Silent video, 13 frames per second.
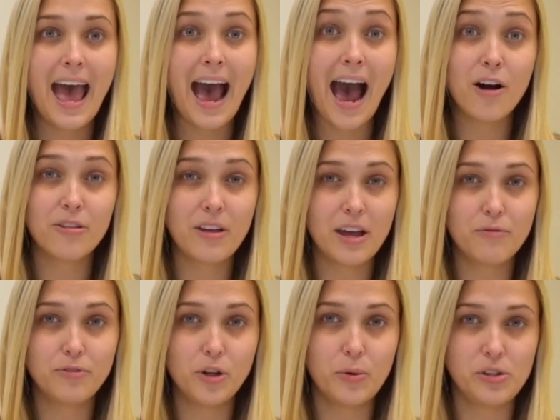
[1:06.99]
How do they
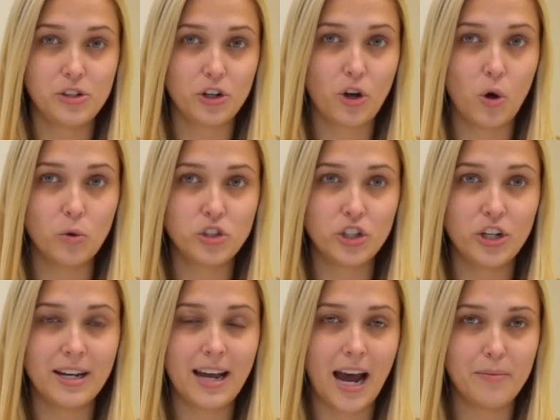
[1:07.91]
influence your culture
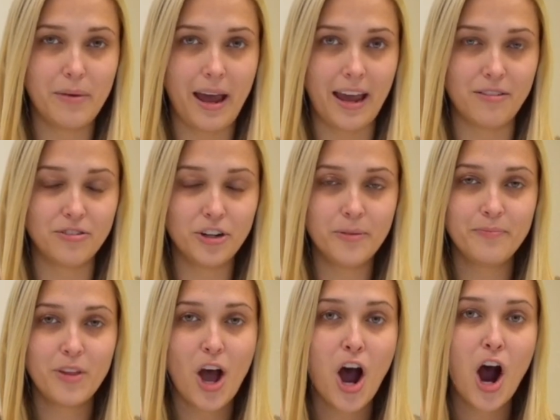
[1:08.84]
and guide behavior?
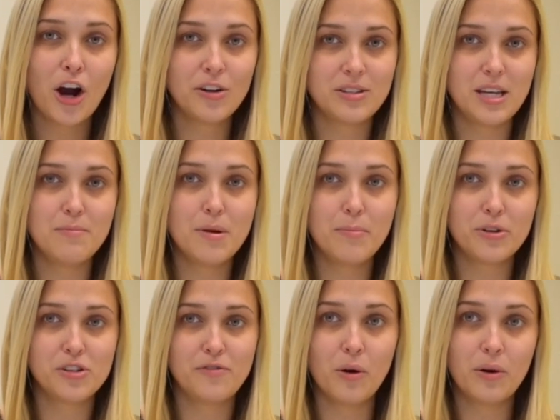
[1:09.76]
Are team
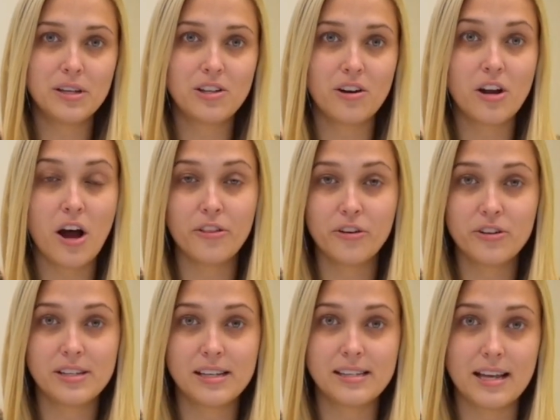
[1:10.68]
members focused on other
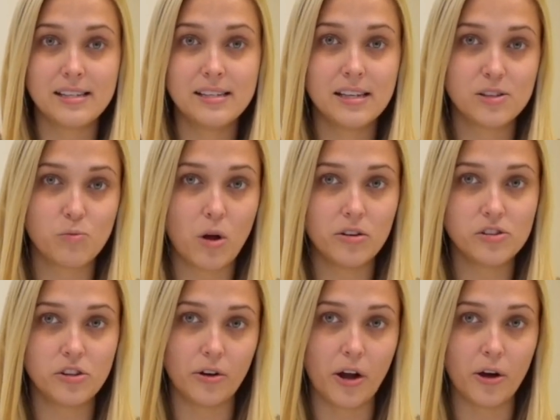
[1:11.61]
successes as well
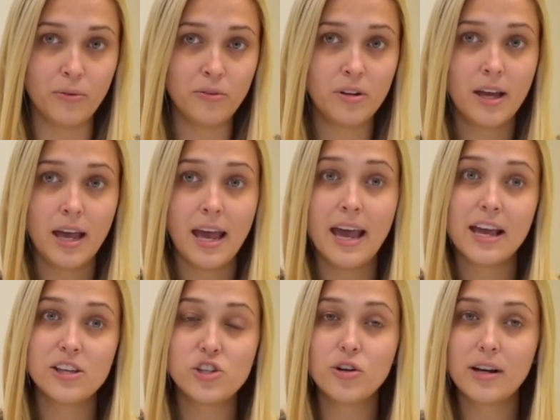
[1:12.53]
as their own?
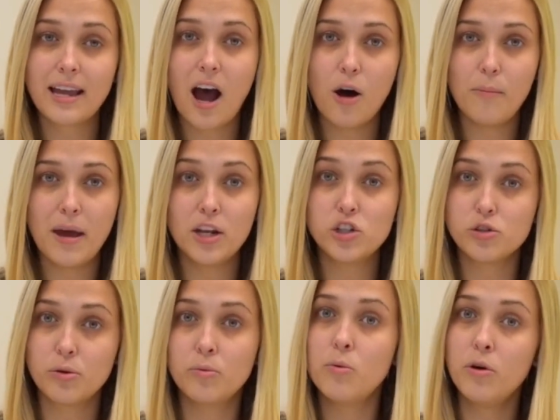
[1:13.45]
Is your account
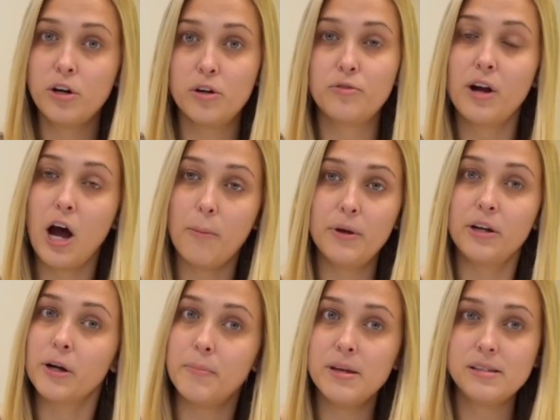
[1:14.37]
manager rewarded for
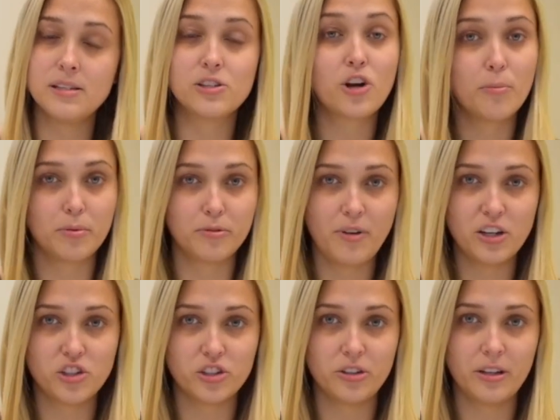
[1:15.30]
helping your business grow
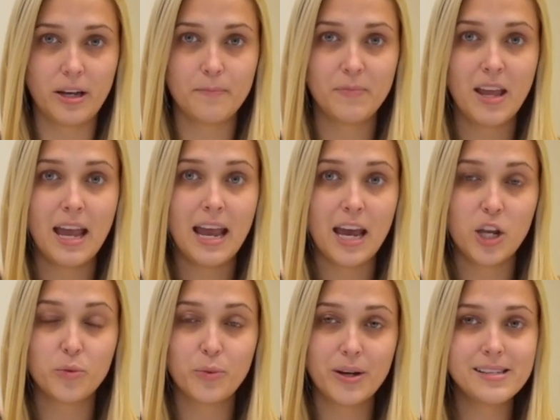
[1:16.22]
professionally?
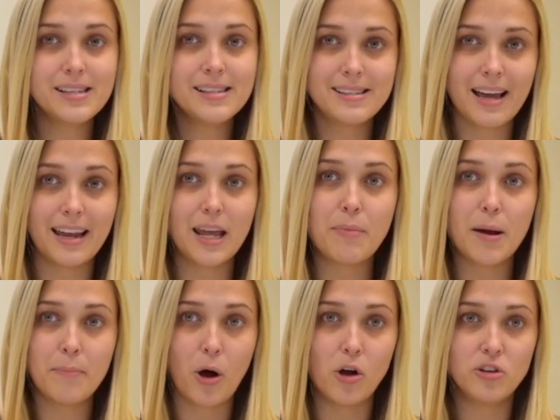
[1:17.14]
In a recent study
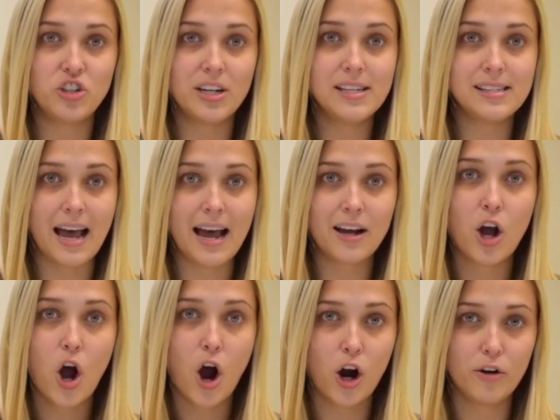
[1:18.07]
by Paul J. Zak,
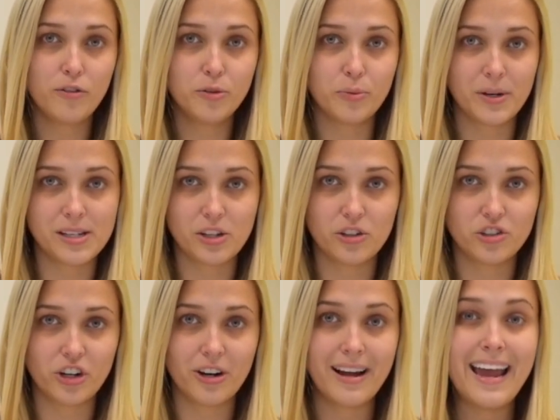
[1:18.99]
Harvard
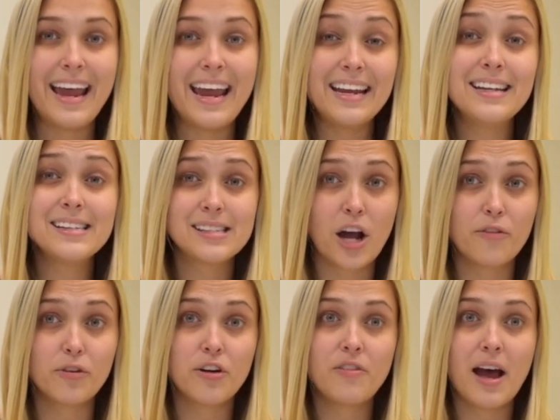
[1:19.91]
researcher, he
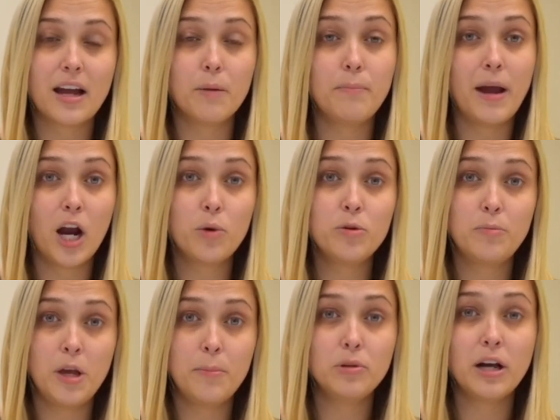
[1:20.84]
discovered that compared with
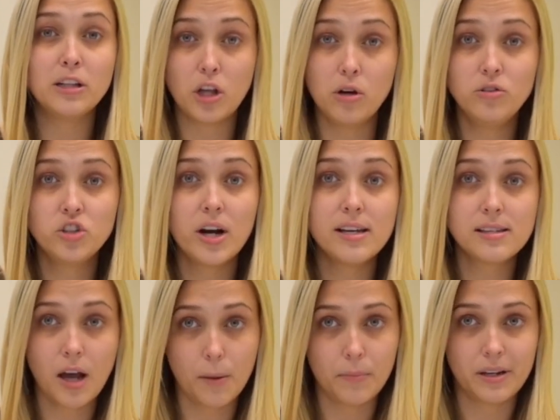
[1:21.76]
people at
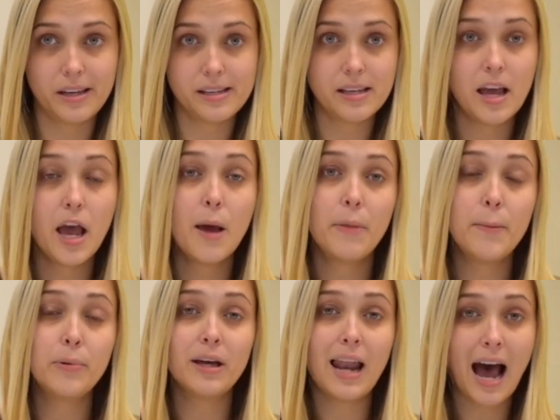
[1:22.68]
low-trust companies,
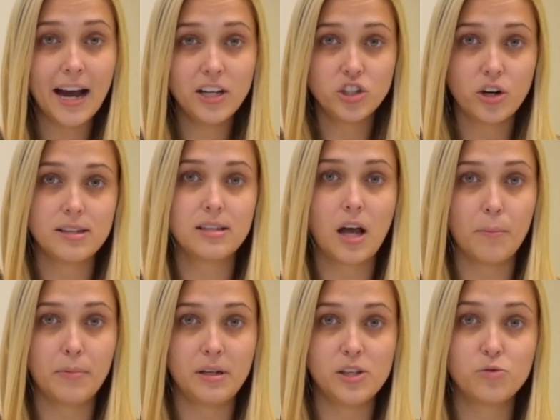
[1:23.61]
people at high-trust
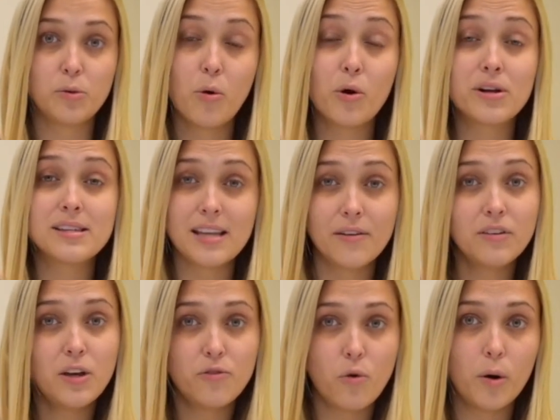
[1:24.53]
companies report
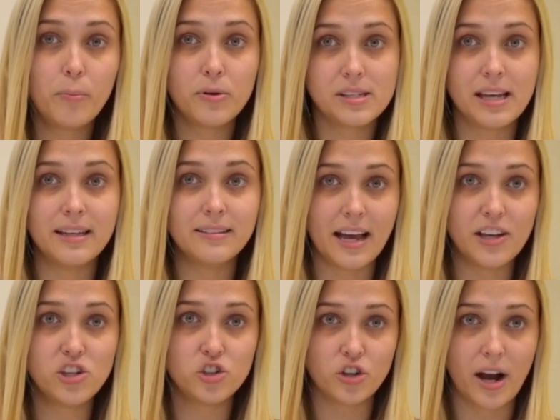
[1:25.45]
74%
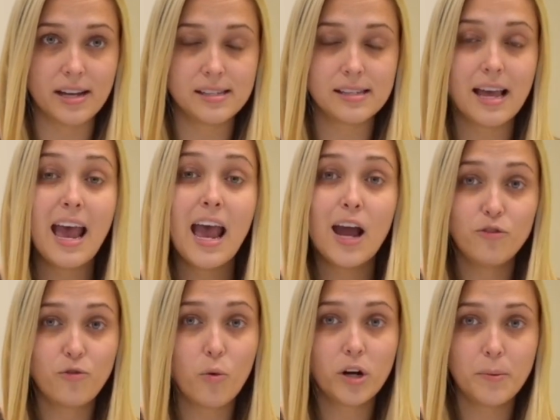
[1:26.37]
less stress and
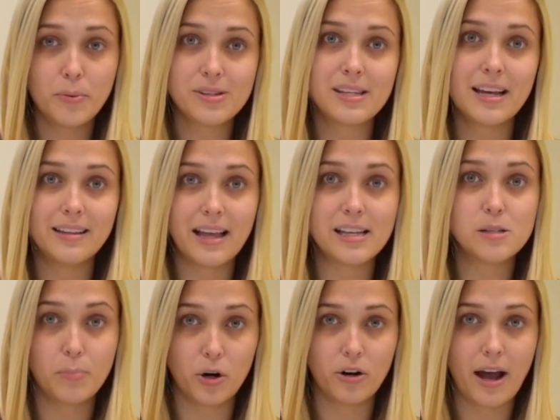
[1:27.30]
40%
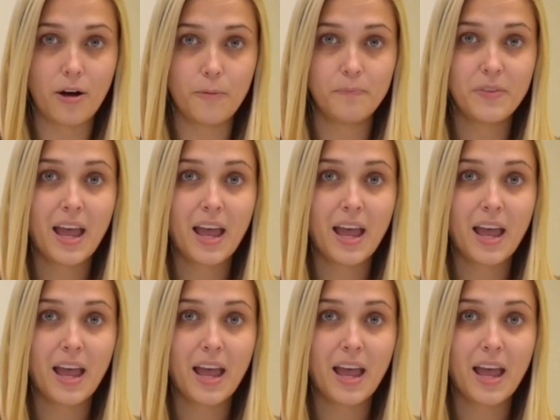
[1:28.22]
less burnout.